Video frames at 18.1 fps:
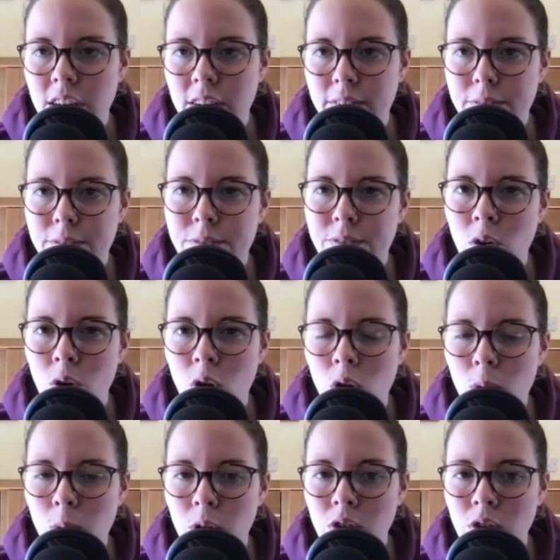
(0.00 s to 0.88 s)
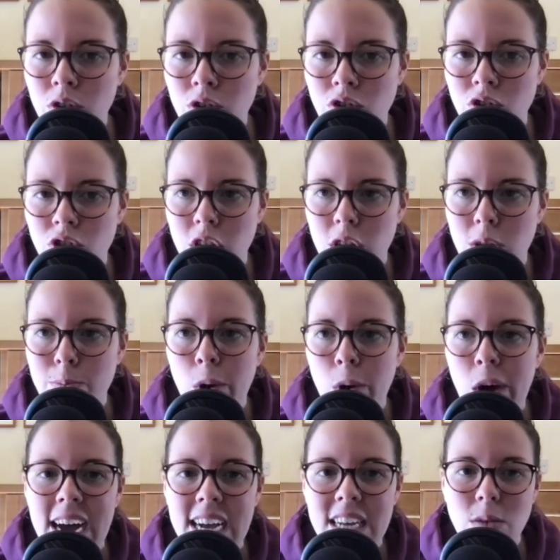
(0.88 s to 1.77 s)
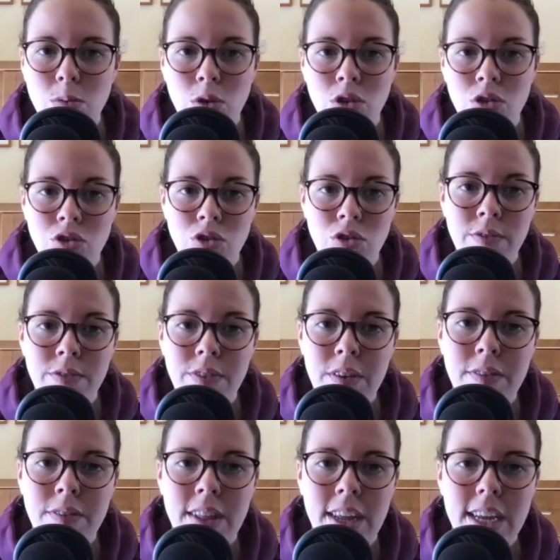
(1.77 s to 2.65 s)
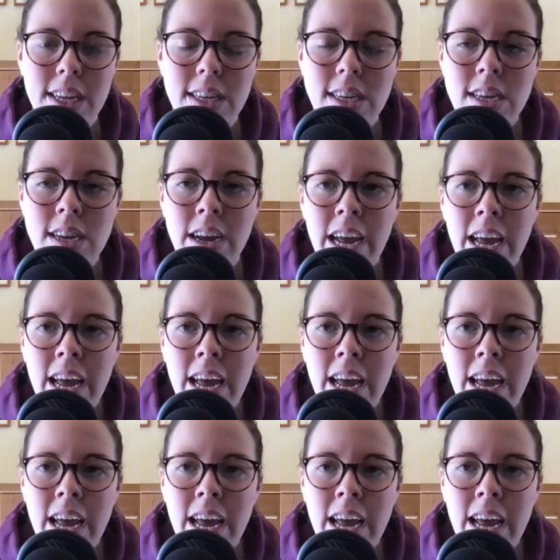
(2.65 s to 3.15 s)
4 100s, but as 150s.